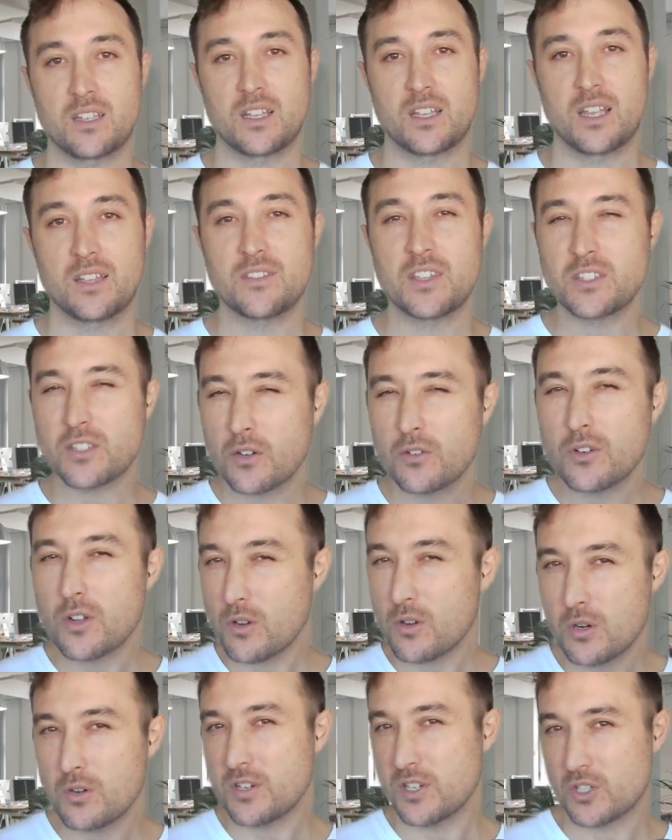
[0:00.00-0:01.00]
And they don't know
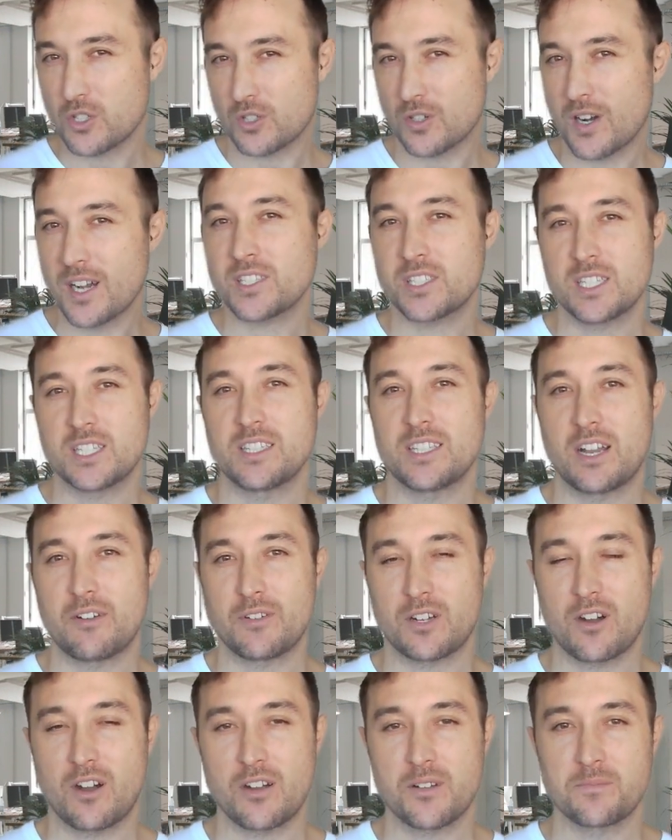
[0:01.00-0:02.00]
who to trust in that
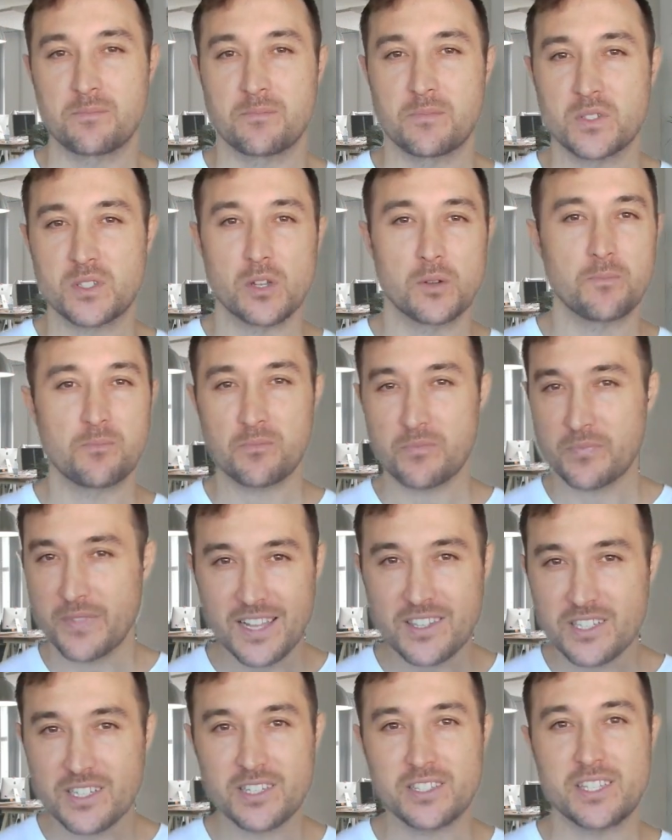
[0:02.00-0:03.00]
regard. So
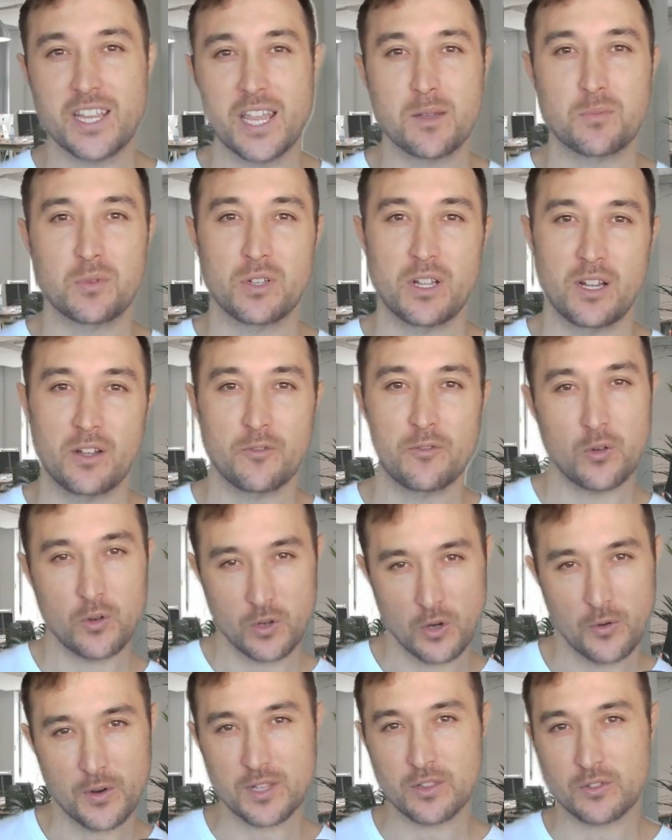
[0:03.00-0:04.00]
that's an example of
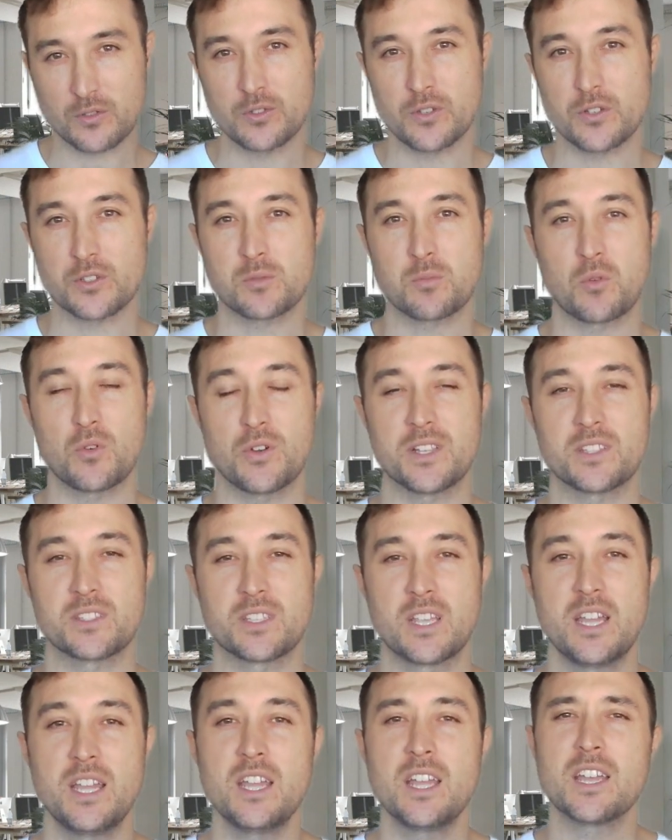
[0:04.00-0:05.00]
going through those points.
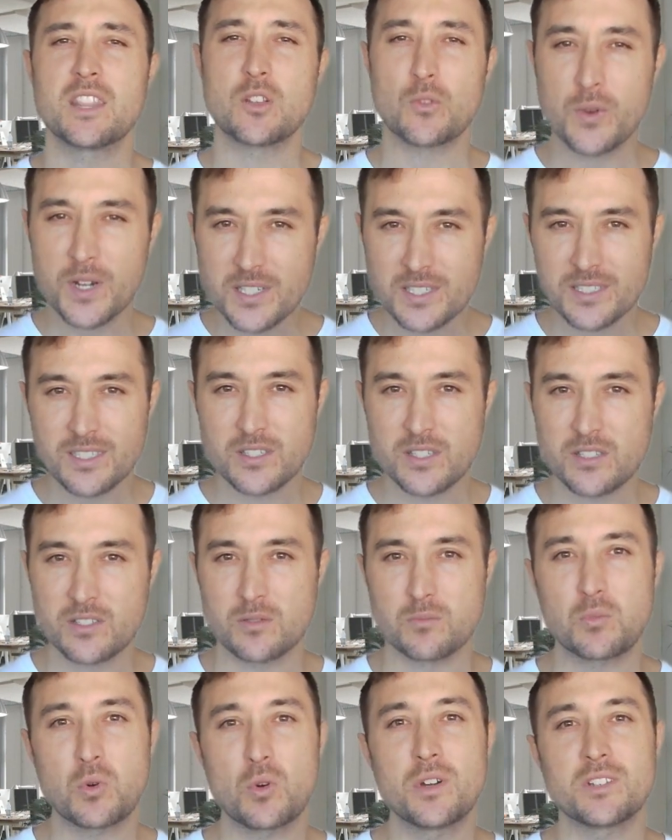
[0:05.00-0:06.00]
The reason this is
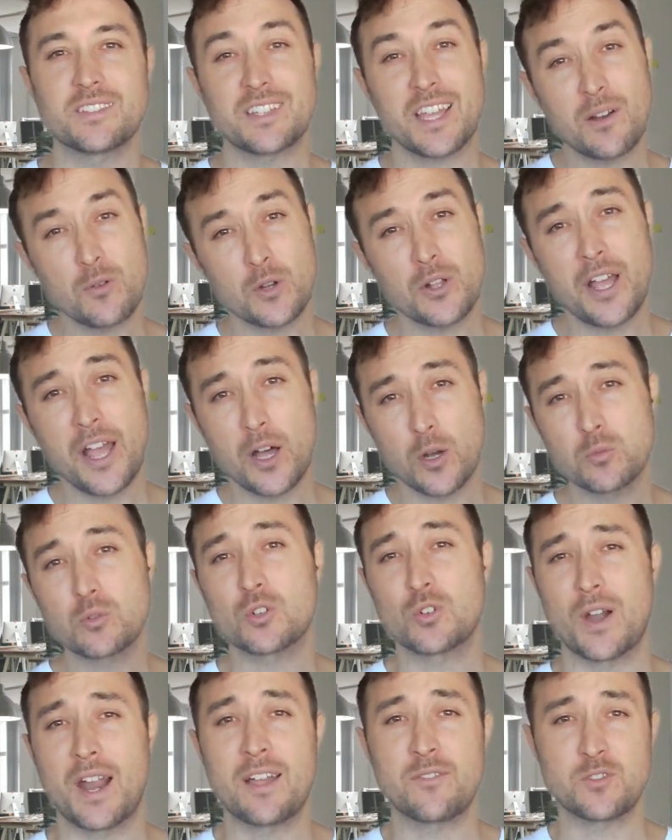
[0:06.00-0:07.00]
important, that will help
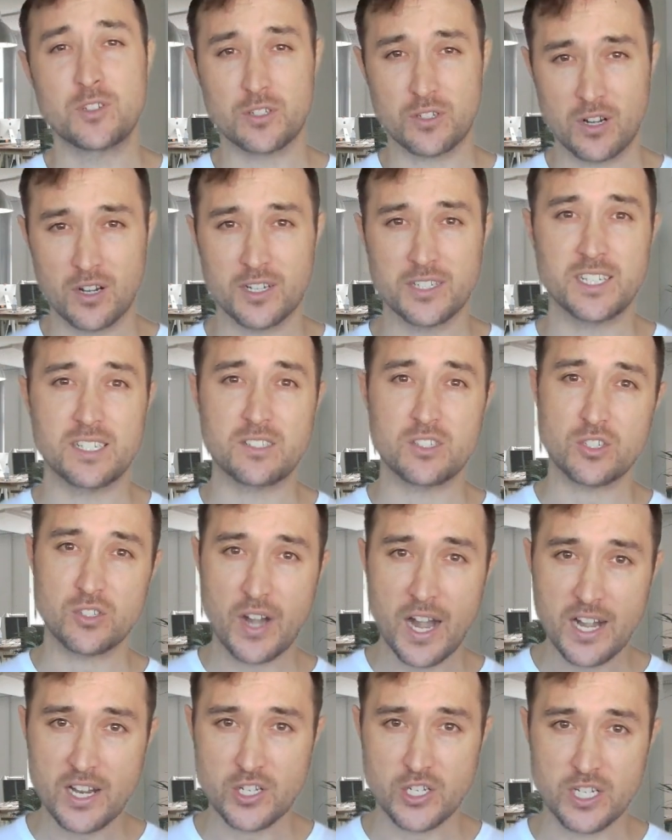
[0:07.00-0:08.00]
craft your content
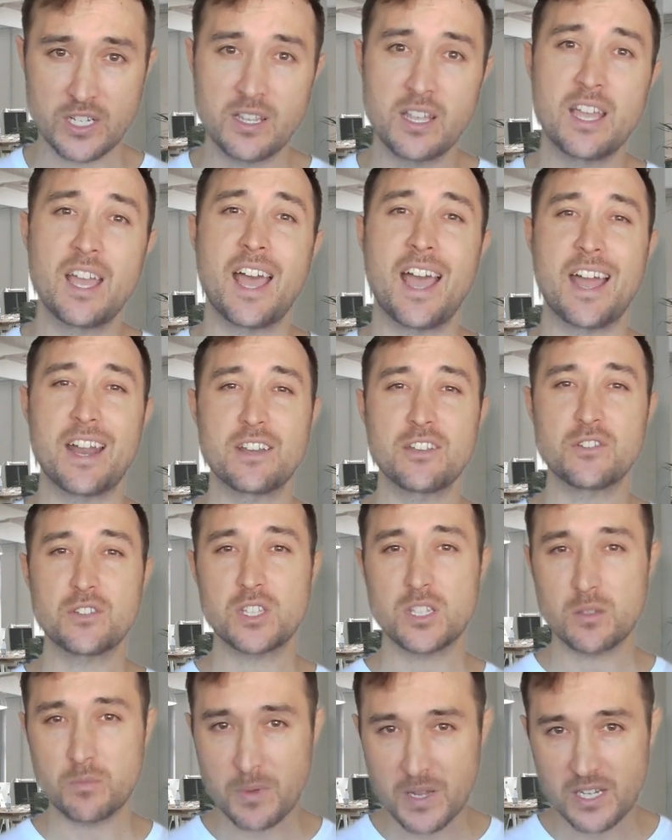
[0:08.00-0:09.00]
strategy. How do you
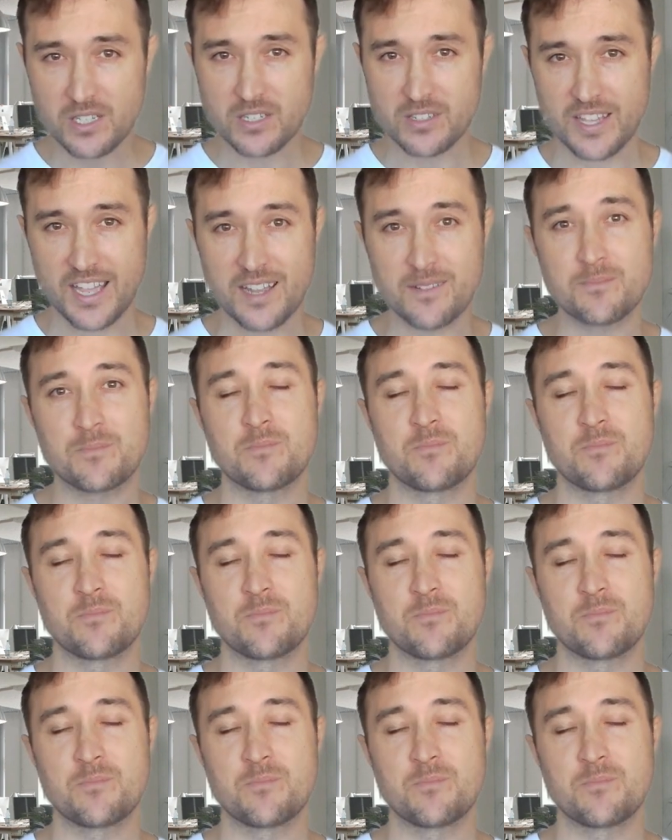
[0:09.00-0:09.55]
speak to that?